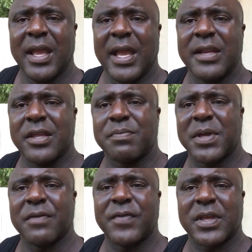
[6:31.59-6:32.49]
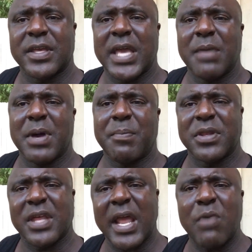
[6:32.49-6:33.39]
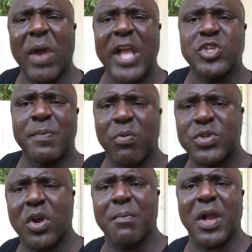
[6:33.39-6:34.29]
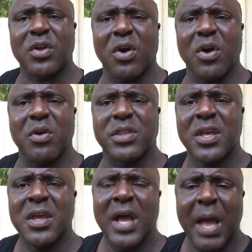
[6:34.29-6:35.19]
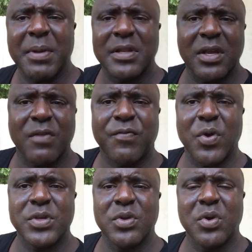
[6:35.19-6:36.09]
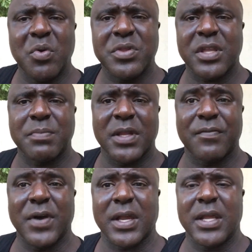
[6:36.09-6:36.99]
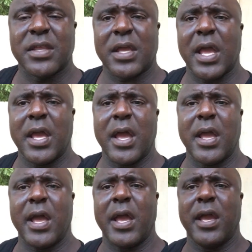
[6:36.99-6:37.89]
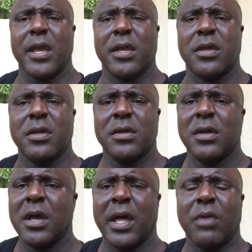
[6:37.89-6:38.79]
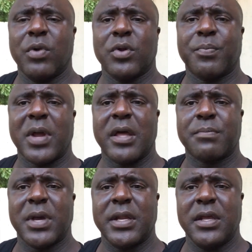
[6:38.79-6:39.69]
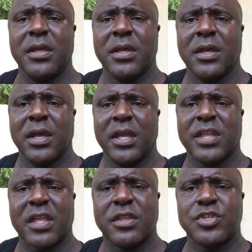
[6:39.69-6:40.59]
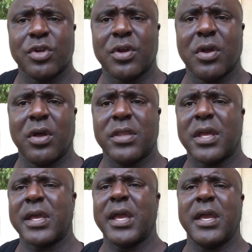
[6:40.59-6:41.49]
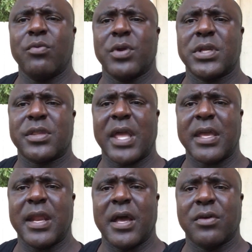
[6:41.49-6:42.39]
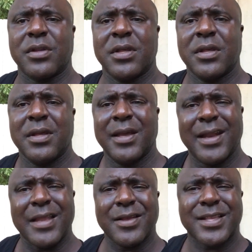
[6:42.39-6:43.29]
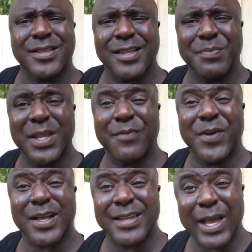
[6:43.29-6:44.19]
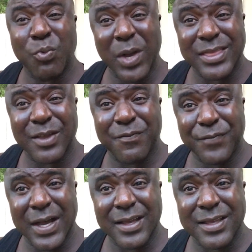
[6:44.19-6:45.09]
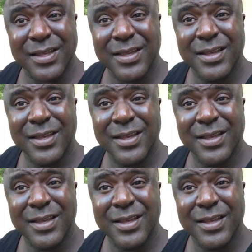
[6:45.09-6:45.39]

and this motherfucker came up and said, "Hey, why ain't you been returning my calls? I've been looking for you. Who's this motherfucker?" He's like, hey, I don't want no problems, buddy. He's like, "Is this your girl?" He's like, "Hey, we're just hanging out." And I looked at this motherfucker like, what the fuck?